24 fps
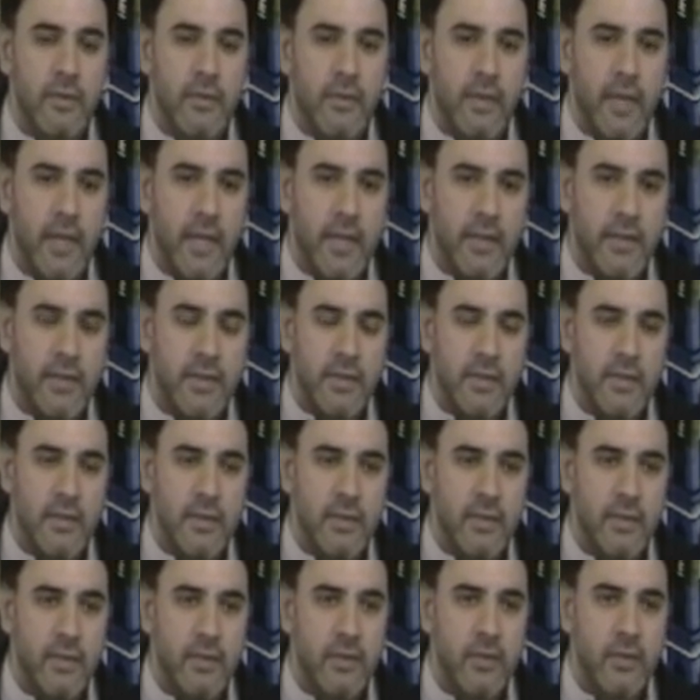that
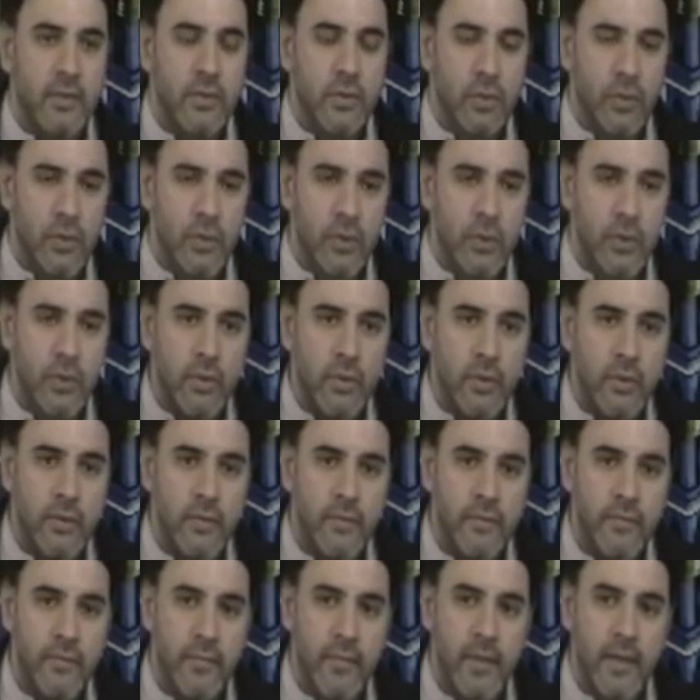door
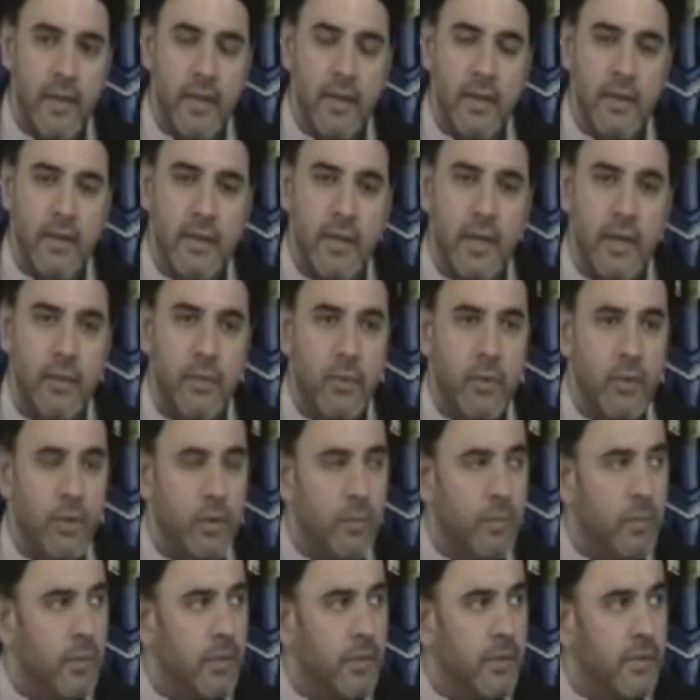that will
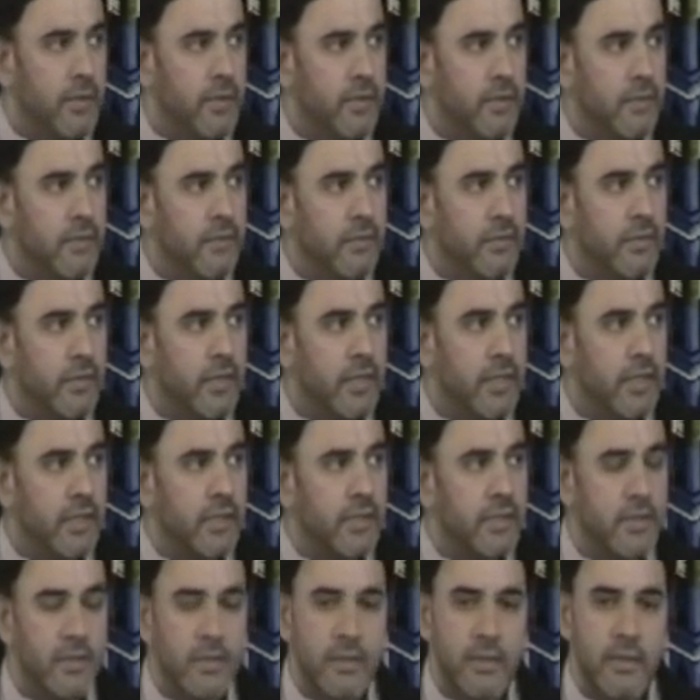open for
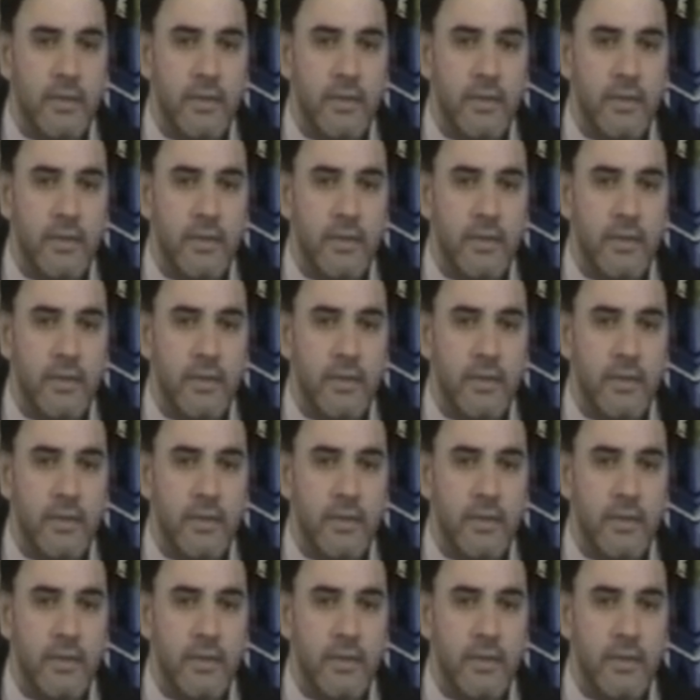us